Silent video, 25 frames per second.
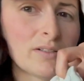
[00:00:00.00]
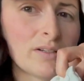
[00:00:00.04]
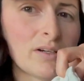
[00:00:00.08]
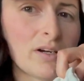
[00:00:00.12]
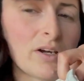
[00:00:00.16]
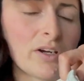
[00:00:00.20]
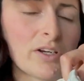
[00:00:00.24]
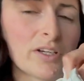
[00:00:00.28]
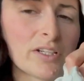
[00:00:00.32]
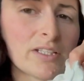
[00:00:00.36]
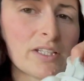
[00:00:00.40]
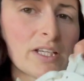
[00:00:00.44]

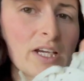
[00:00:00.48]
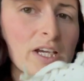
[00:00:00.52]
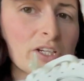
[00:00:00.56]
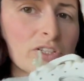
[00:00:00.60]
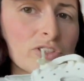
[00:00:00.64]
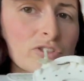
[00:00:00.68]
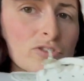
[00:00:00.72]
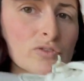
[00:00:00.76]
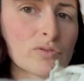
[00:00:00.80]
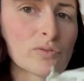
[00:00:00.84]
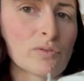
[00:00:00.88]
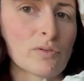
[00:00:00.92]

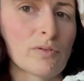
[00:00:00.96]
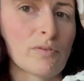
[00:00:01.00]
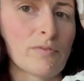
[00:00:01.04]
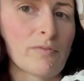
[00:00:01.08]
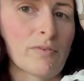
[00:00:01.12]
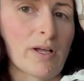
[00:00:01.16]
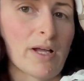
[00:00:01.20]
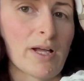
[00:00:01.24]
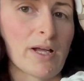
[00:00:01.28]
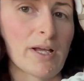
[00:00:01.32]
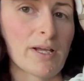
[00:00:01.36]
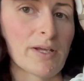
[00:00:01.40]
architectural
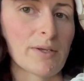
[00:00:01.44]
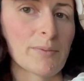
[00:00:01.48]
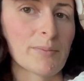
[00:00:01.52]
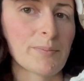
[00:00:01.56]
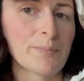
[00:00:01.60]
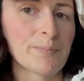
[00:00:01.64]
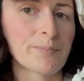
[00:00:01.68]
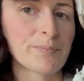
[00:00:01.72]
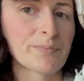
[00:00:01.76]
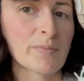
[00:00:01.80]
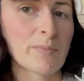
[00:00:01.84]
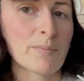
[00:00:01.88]
vibe.
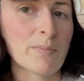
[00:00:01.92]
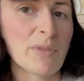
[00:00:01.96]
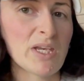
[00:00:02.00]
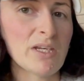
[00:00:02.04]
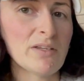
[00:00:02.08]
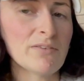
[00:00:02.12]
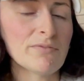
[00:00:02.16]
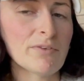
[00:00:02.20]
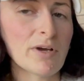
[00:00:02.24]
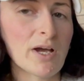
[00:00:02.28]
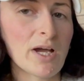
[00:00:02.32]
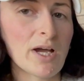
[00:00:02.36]

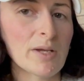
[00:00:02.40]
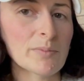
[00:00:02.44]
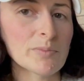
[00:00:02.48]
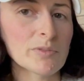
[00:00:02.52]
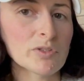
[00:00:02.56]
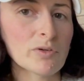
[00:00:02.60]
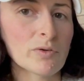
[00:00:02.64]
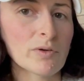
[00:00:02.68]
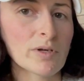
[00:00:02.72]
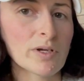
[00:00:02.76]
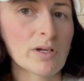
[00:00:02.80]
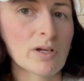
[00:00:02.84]
Many vibes
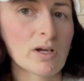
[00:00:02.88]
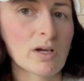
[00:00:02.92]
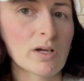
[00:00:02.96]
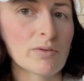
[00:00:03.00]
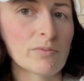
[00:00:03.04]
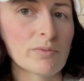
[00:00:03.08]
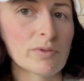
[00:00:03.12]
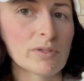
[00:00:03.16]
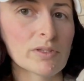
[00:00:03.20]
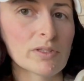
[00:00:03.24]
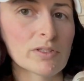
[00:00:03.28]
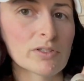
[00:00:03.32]
going
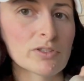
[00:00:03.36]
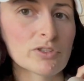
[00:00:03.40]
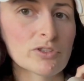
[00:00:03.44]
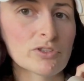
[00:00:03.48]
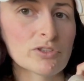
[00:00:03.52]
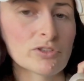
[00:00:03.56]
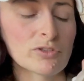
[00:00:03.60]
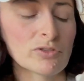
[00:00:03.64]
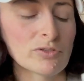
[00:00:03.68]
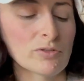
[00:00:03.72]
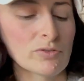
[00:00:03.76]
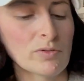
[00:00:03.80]
on with this
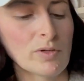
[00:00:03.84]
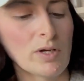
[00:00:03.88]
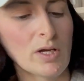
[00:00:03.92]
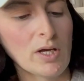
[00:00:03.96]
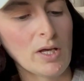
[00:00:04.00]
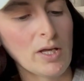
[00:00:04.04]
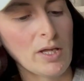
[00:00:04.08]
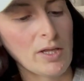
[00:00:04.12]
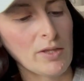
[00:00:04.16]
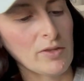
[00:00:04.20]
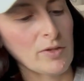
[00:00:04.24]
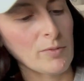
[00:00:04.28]
shoe.
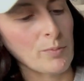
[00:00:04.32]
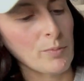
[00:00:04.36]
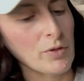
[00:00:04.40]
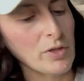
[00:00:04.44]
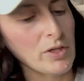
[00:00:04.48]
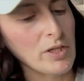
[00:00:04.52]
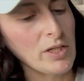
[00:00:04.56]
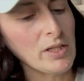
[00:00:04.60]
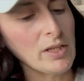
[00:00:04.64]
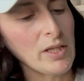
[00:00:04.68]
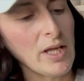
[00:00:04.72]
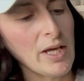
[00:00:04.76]
They're
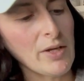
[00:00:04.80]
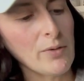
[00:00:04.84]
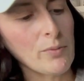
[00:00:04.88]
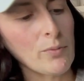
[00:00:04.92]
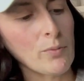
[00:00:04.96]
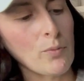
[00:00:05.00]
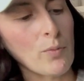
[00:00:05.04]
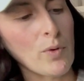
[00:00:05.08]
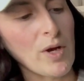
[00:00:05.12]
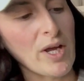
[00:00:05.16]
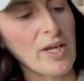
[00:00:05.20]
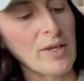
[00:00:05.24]
pretty
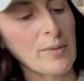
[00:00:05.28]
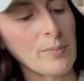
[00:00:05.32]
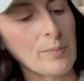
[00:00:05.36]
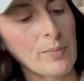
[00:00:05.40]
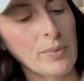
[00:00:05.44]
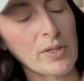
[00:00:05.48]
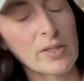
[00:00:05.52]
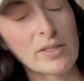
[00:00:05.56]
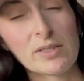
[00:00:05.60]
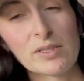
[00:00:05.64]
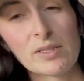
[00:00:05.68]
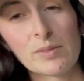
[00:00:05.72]
lightweight,
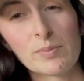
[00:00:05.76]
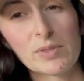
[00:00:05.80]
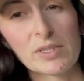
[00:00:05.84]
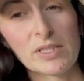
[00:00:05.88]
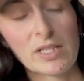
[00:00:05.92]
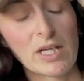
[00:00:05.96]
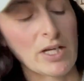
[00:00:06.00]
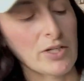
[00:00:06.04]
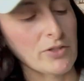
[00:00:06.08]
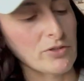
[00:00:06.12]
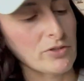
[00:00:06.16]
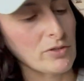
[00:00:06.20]
but
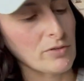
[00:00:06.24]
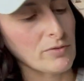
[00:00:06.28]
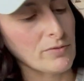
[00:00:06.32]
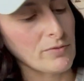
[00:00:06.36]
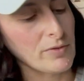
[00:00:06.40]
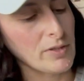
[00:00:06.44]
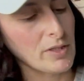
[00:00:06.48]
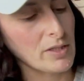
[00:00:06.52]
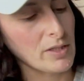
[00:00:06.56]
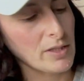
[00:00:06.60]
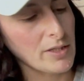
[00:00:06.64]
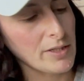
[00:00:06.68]
substantial
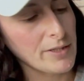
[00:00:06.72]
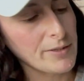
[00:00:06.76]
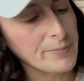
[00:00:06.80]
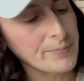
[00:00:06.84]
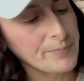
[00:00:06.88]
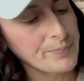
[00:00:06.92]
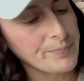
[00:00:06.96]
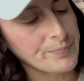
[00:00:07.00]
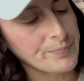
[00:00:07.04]
feeling.